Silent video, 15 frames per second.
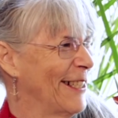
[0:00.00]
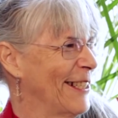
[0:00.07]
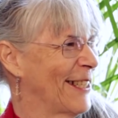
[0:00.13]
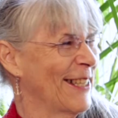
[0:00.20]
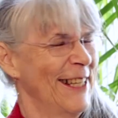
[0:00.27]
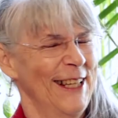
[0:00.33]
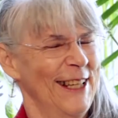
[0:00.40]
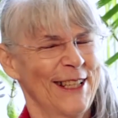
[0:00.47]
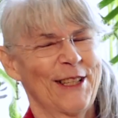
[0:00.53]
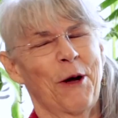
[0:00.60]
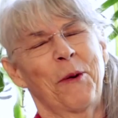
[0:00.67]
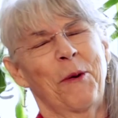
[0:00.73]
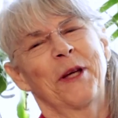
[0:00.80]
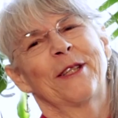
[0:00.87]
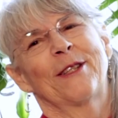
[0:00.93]
Mm-hmm. So
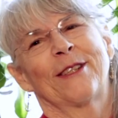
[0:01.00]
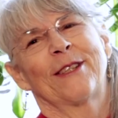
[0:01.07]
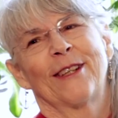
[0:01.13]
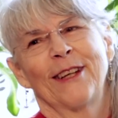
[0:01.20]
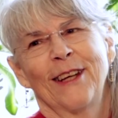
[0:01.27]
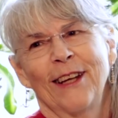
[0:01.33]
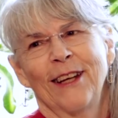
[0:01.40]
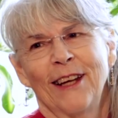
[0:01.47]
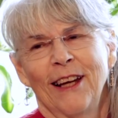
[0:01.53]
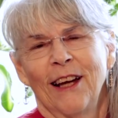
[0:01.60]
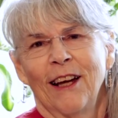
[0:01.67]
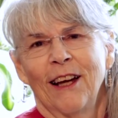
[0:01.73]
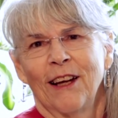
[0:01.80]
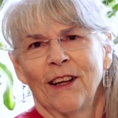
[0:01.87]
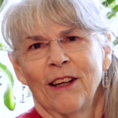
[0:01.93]
it's,
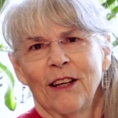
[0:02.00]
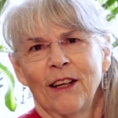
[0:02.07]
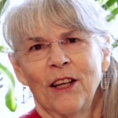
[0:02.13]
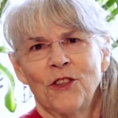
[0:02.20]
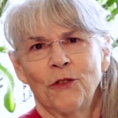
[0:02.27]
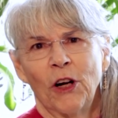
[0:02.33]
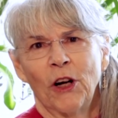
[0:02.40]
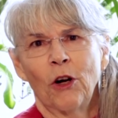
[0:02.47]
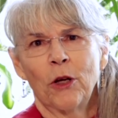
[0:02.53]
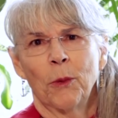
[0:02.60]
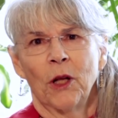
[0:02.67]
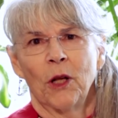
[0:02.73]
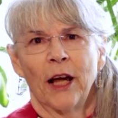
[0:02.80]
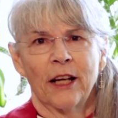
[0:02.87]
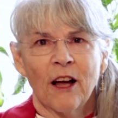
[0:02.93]
it's variable.
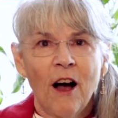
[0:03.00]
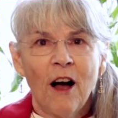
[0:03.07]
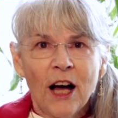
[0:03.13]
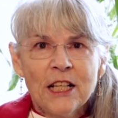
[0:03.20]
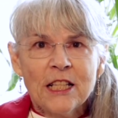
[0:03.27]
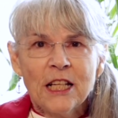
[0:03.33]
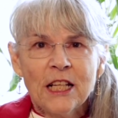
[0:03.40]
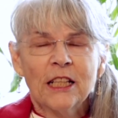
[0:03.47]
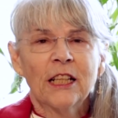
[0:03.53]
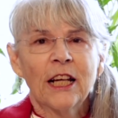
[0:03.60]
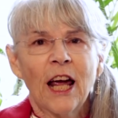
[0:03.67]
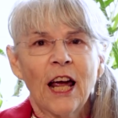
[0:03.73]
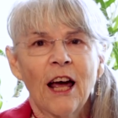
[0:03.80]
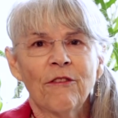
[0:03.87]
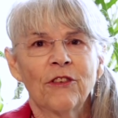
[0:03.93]
I constantly
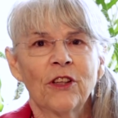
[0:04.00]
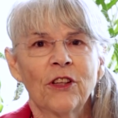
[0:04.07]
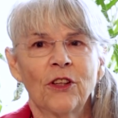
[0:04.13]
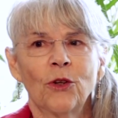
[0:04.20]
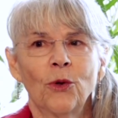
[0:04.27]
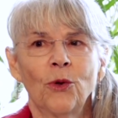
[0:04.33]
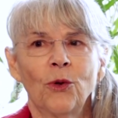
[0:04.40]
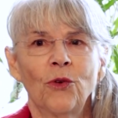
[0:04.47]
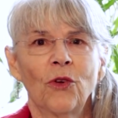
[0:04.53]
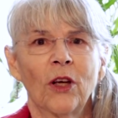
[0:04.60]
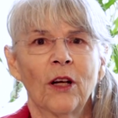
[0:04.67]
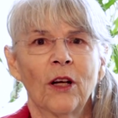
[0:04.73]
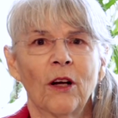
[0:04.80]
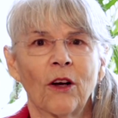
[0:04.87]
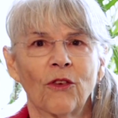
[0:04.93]
have to use an
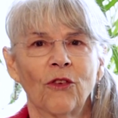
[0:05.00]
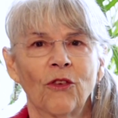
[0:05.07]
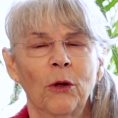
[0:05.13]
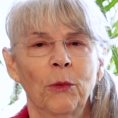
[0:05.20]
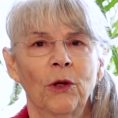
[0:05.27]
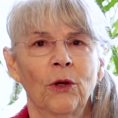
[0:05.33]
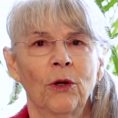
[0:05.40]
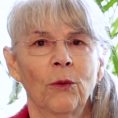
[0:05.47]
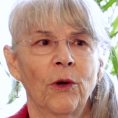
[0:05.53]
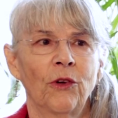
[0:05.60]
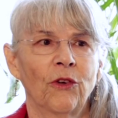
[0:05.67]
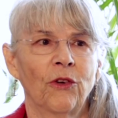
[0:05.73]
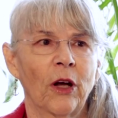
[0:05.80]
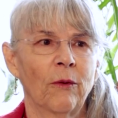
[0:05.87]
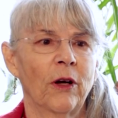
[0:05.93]
oximeter, which I
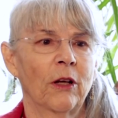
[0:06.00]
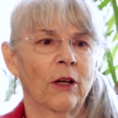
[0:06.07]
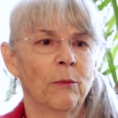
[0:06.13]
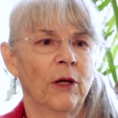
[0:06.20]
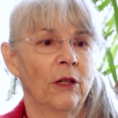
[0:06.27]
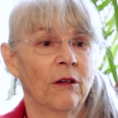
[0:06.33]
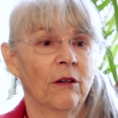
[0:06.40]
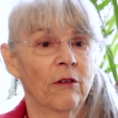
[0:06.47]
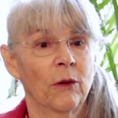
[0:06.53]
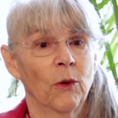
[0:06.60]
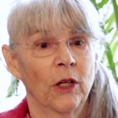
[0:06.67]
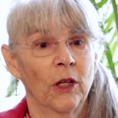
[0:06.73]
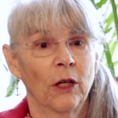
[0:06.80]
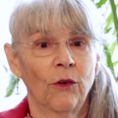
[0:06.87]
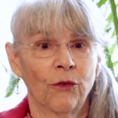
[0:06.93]
recommend everyone
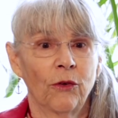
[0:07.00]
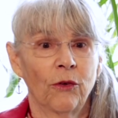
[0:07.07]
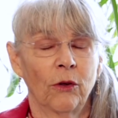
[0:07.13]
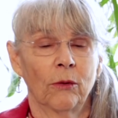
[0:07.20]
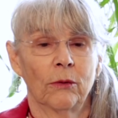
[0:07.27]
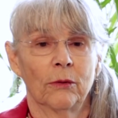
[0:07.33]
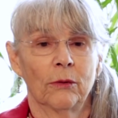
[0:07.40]
else do,